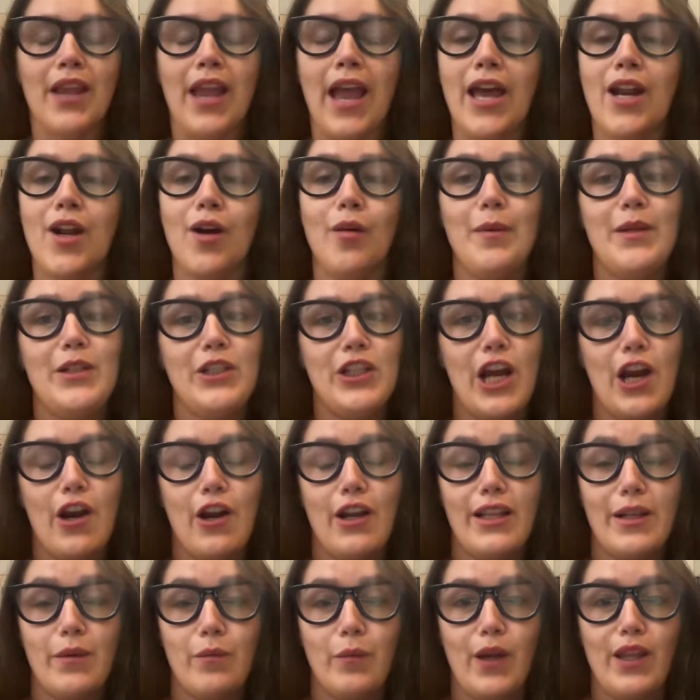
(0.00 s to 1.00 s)
and I'll be
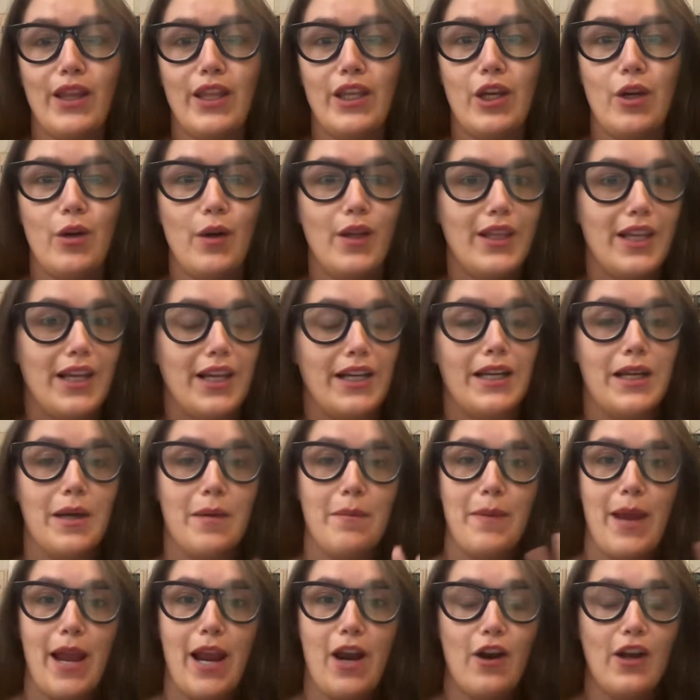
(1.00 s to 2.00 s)
sharing them with you and then
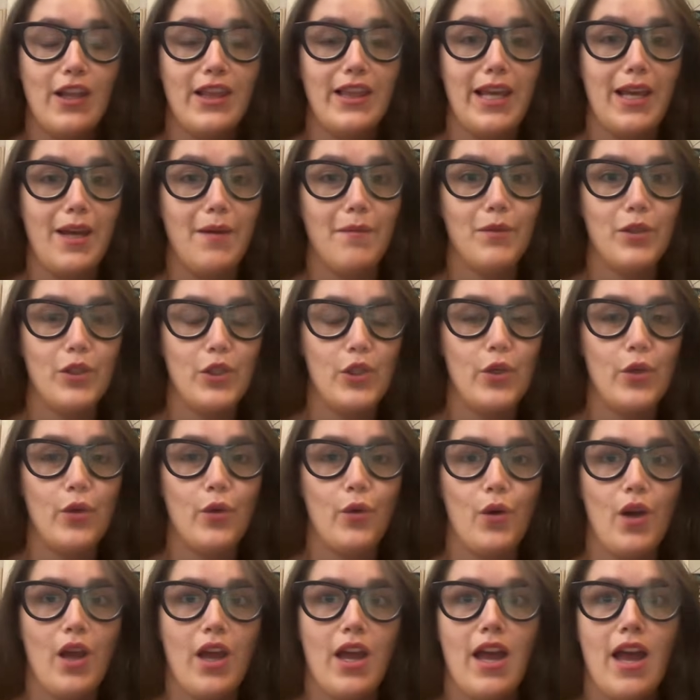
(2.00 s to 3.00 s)
comparing them
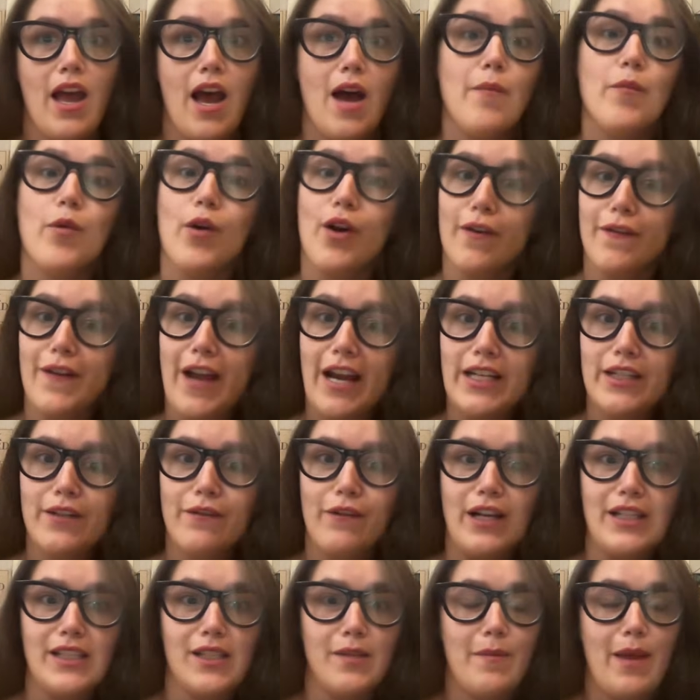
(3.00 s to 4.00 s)
to a more effective
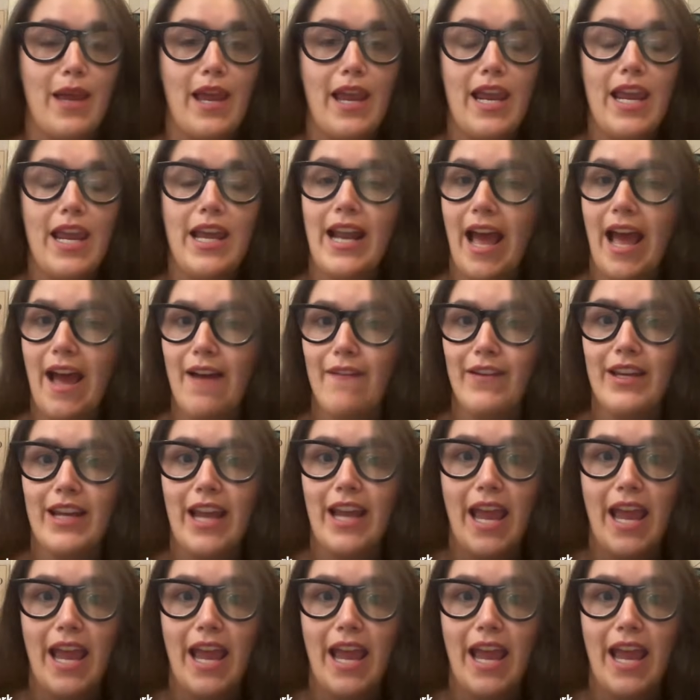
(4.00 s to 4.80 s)
resume and having